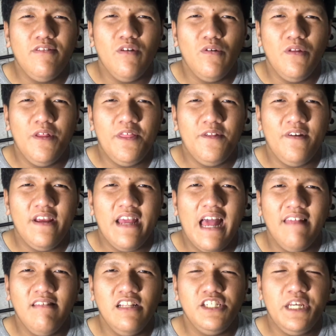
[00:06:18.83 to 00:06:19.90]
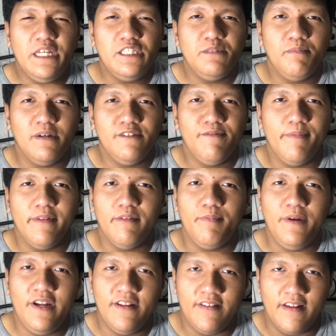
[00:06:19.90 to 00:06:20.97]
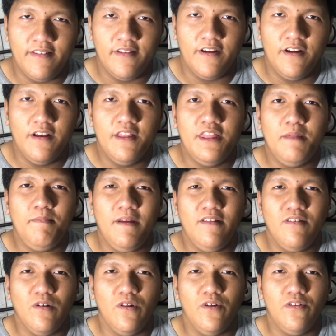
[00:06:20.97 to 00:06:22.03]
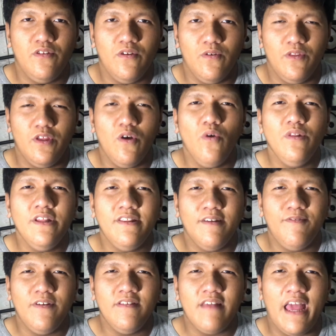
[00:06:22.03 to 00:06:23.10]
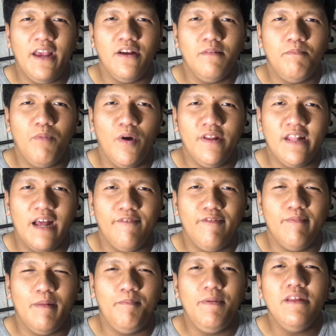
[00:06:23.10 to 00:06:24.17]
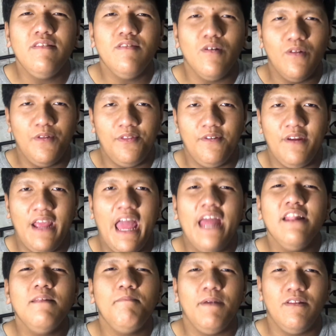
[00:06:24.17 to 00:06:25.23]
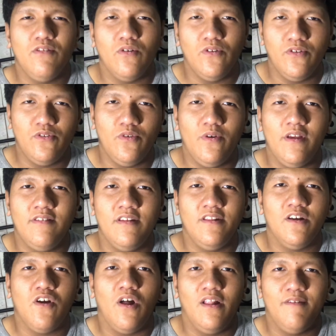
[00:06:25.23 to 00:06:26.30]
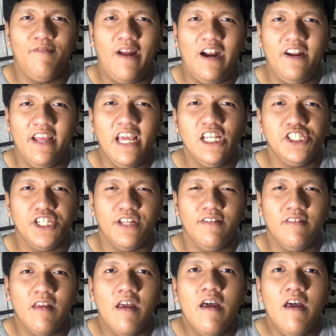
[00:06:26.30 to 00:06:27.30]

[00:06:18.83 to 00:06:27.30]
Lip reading: Solo 3 hasn't changed much from its predecessor, the Beats Solo 2. The only difference I could point out from the Beats Solo 3 and the Beats Solo 2 is in the color variations.